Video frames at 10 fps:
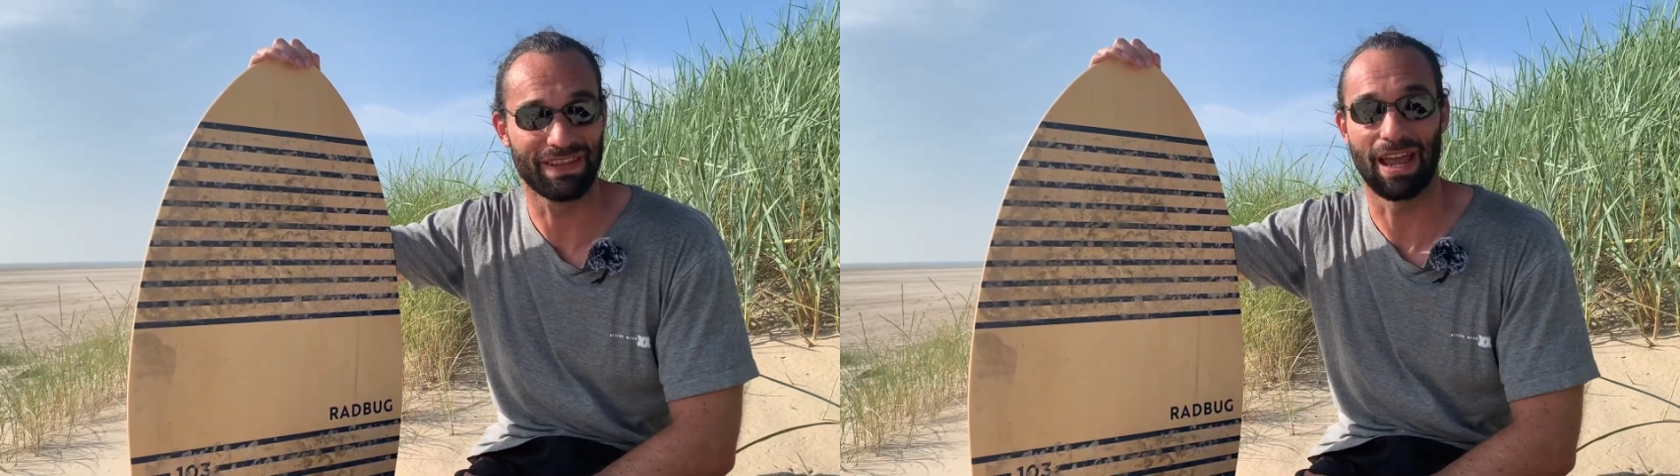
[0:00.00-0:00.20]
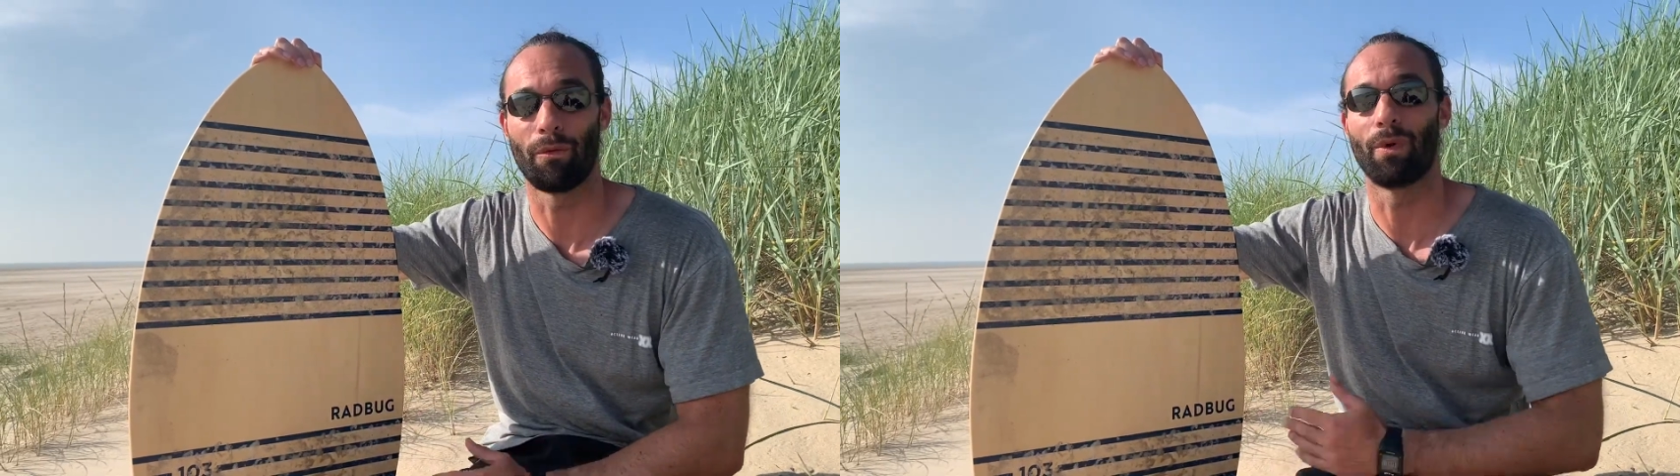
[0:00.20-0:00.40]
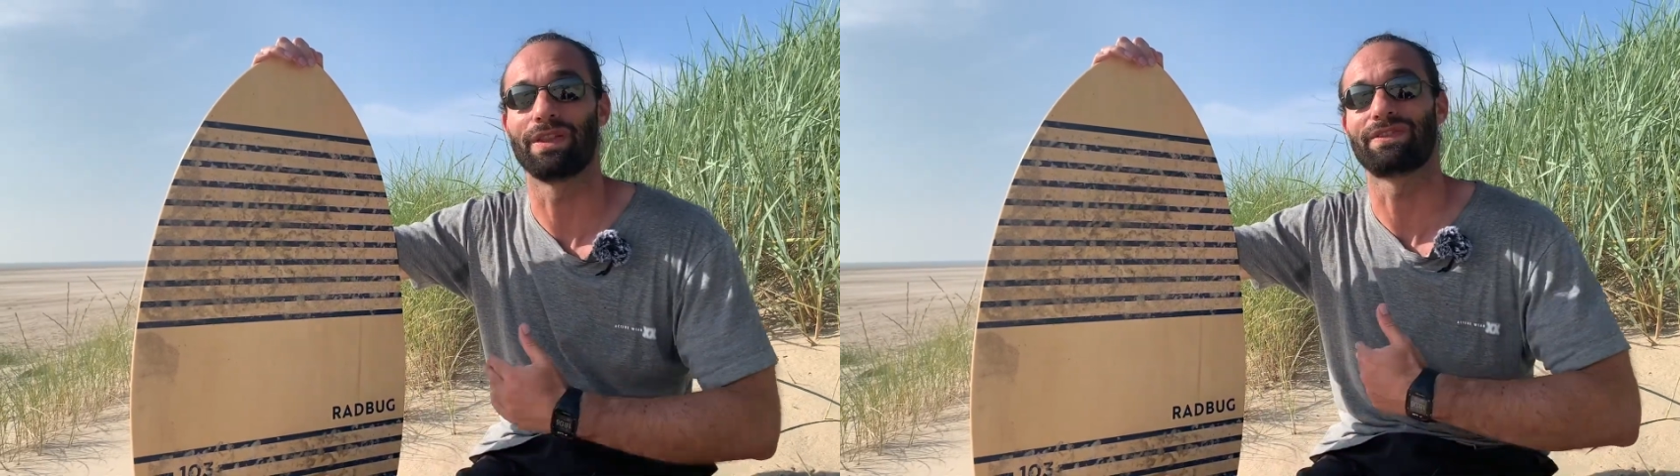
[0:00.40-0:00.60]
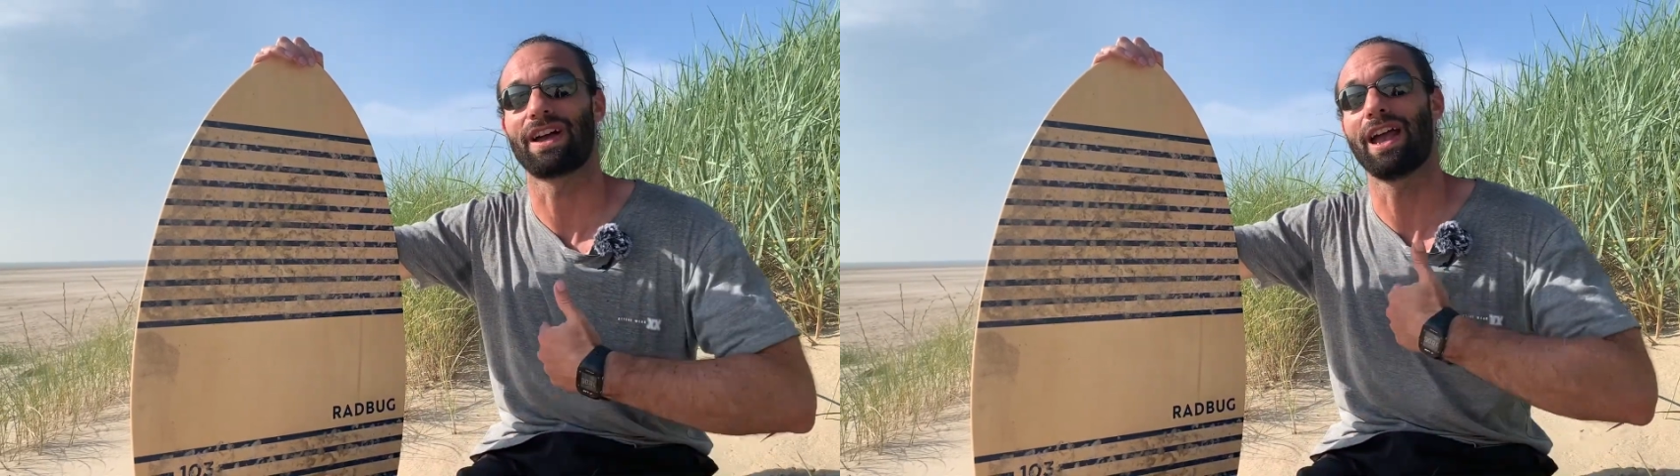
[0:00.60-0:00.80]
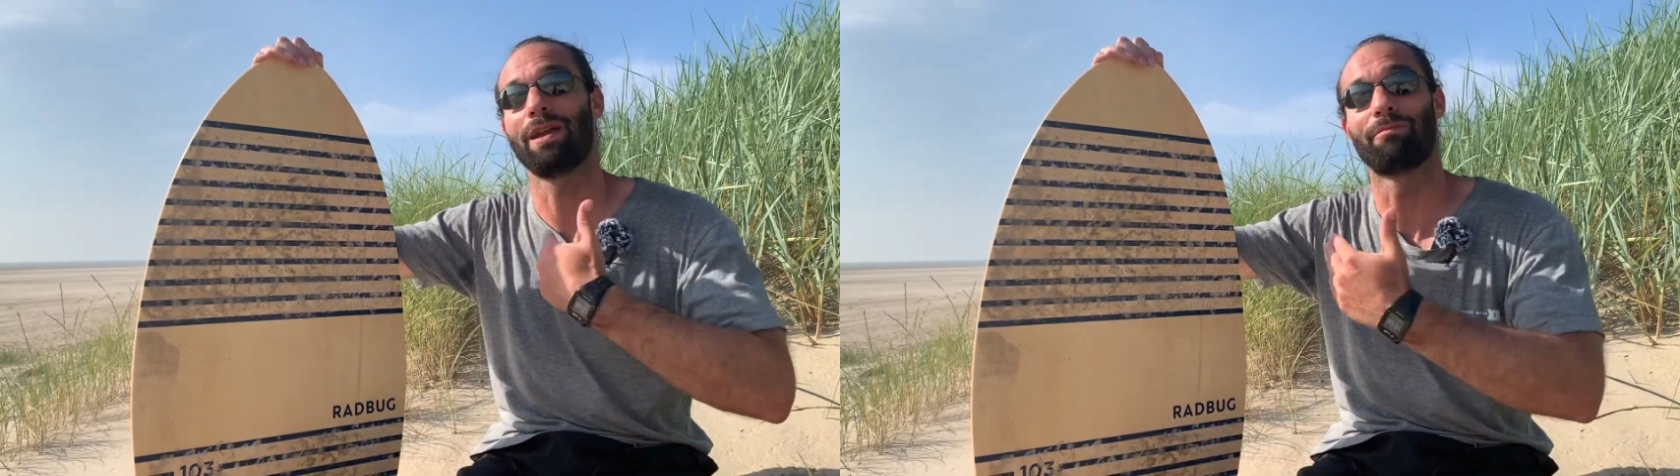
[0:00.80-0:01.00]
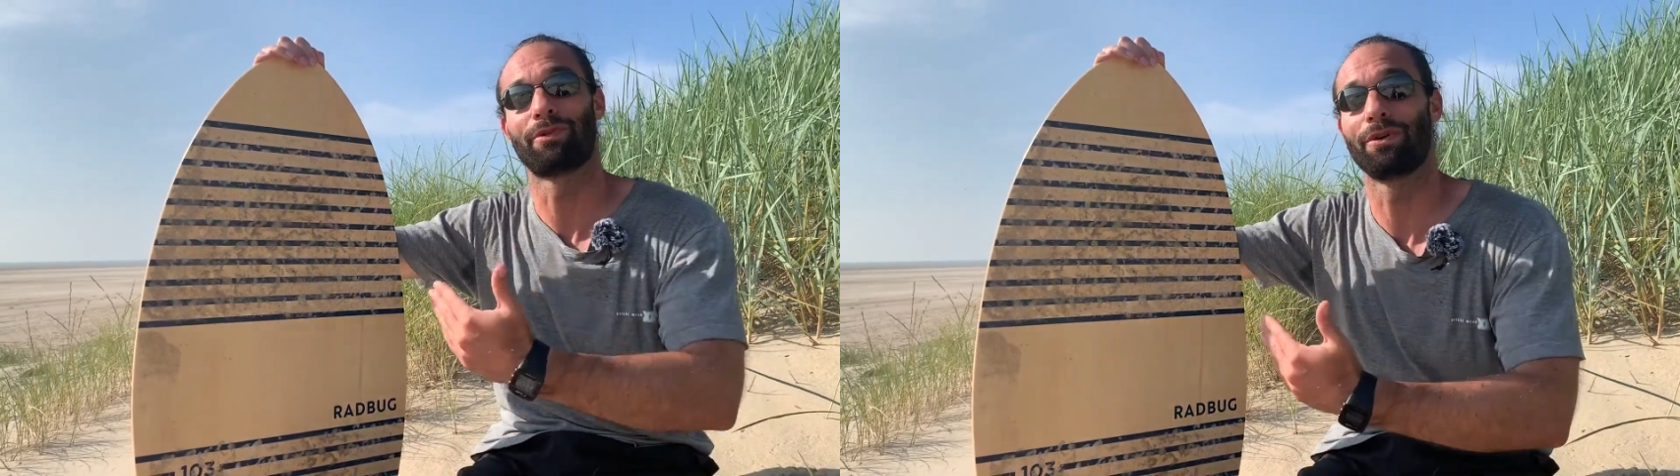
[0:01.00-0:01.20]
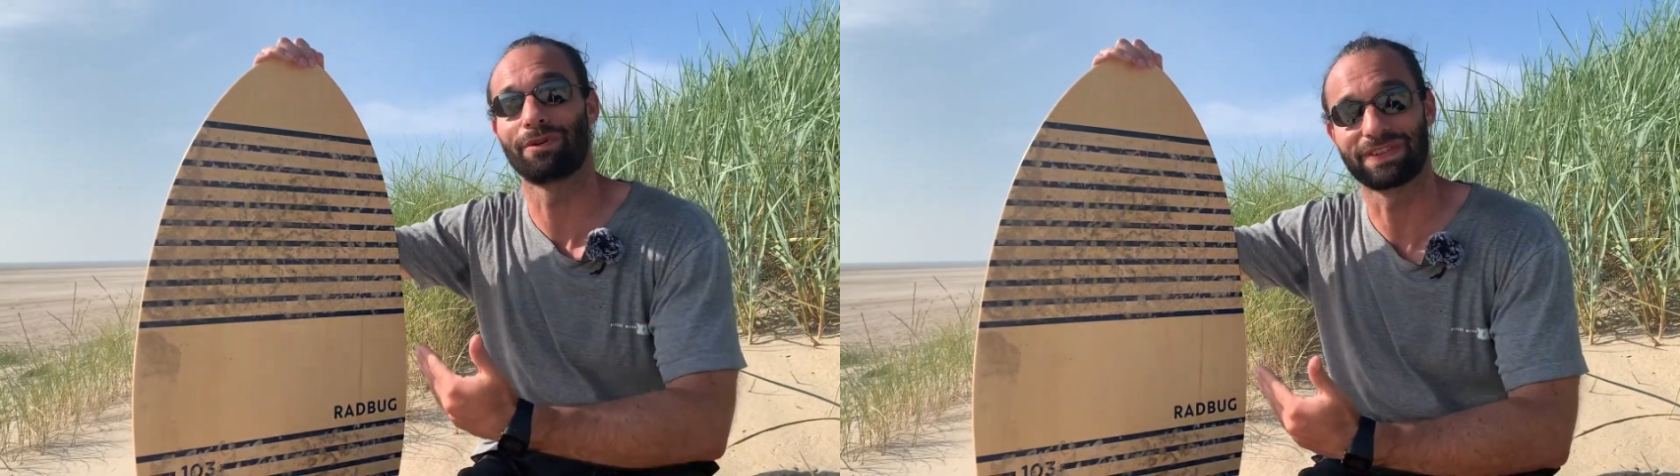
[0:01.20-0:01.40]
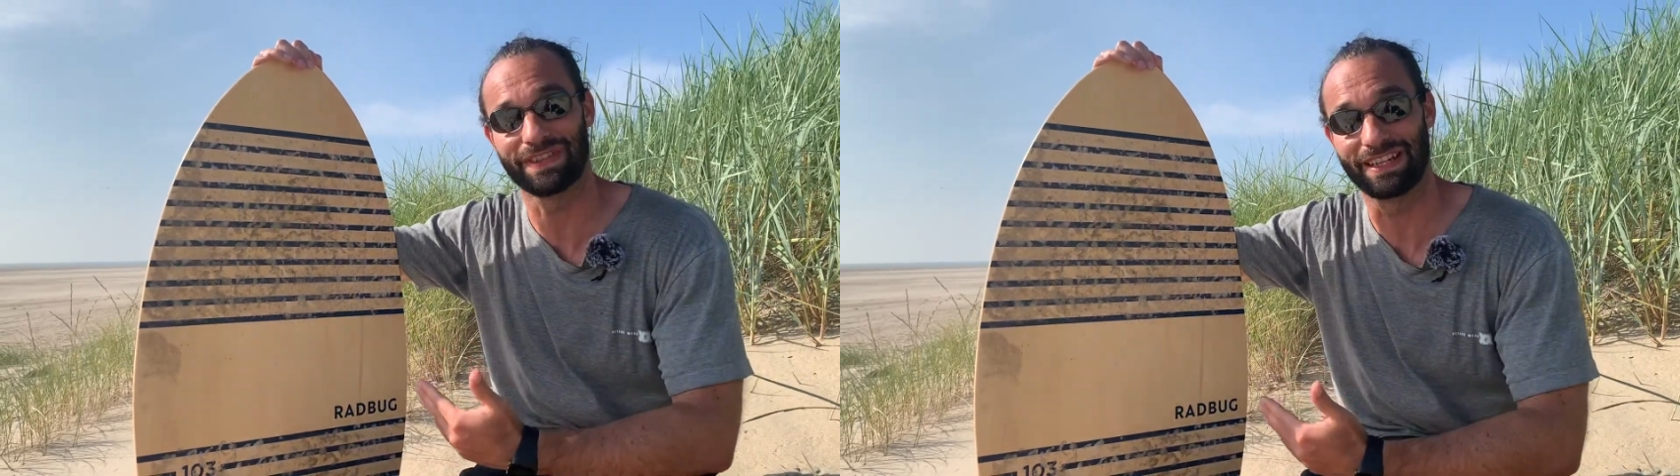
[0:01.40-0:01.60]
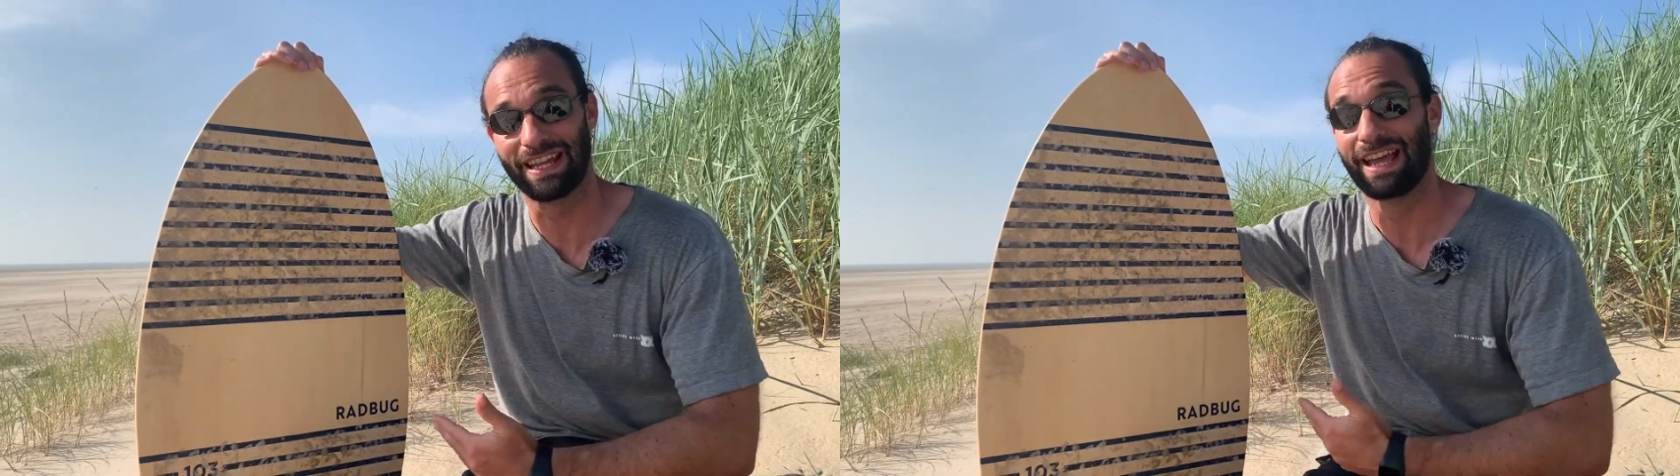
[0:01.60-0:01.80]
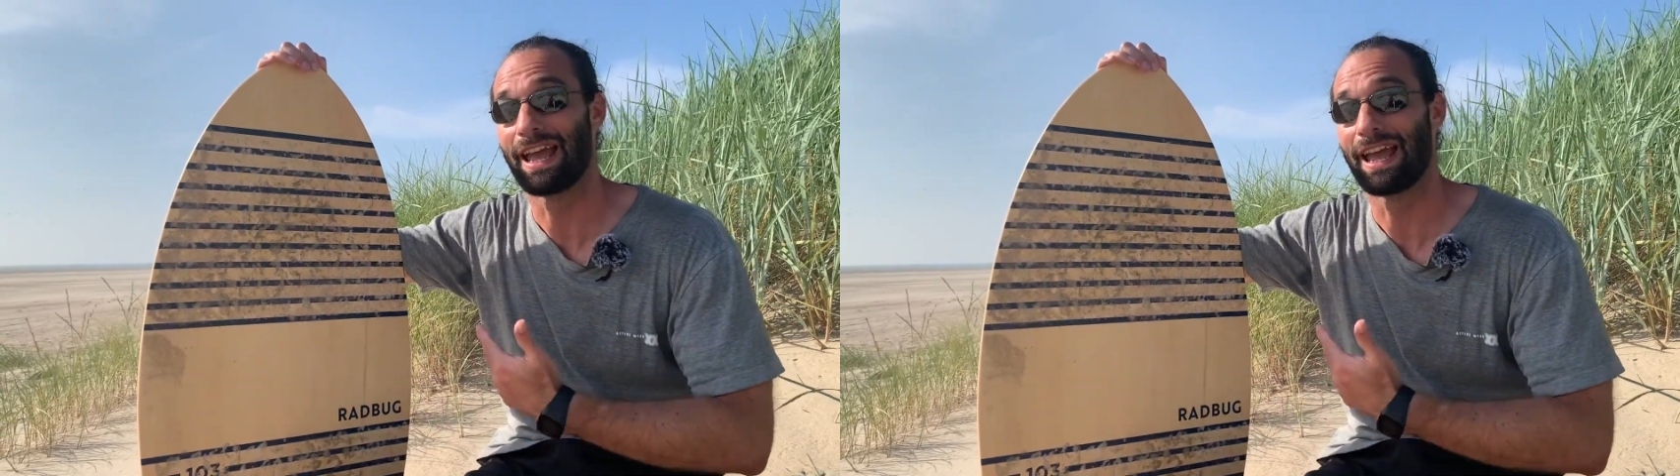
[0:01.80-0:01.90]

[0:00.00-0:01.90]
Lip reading: And once I am progressing,